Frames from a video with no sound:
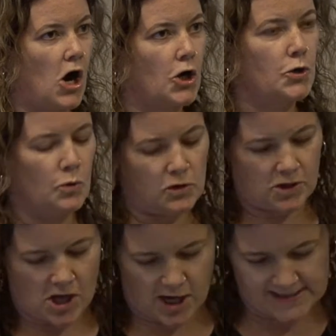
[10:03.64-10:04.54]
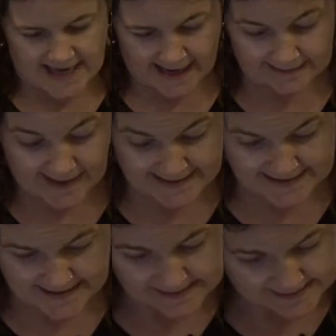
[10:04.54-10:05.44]
are Google contact
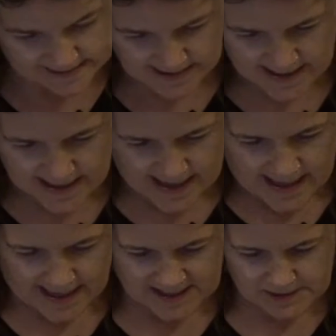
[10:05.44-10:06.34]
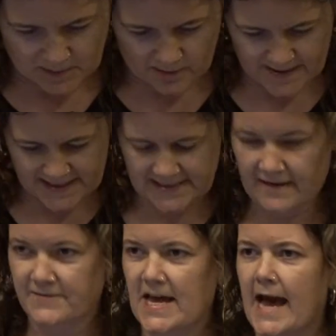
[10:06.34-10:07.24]
lenses an experiment to
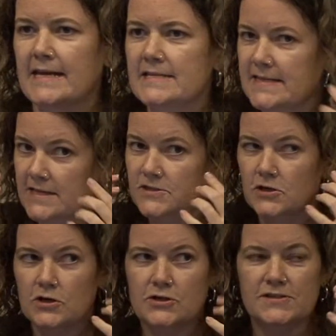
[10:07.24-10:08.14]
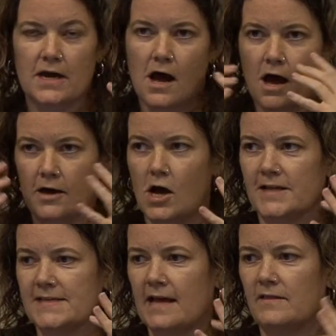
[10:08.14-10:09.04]
see if tiny sensors on
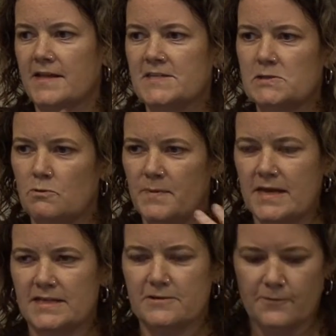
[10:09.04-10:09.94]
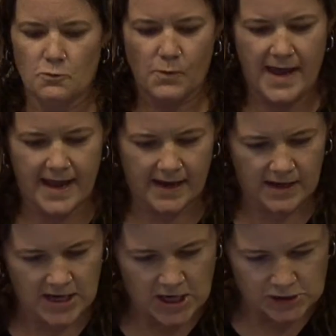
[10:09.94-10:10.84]
contact lenses will be a different
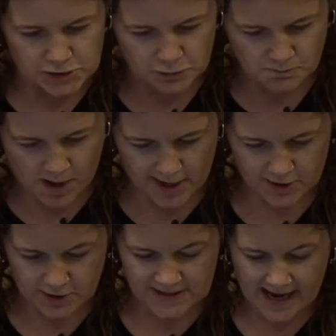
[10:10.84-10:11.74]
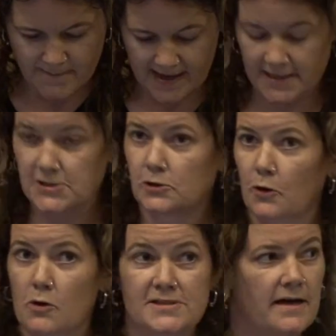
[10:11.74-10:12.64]
way to monitor diabetics'
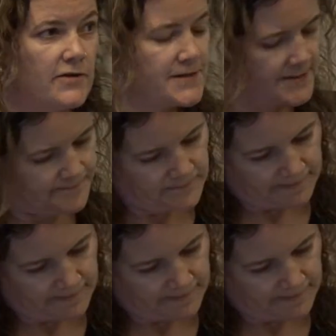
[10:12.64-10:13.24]
glucose levels.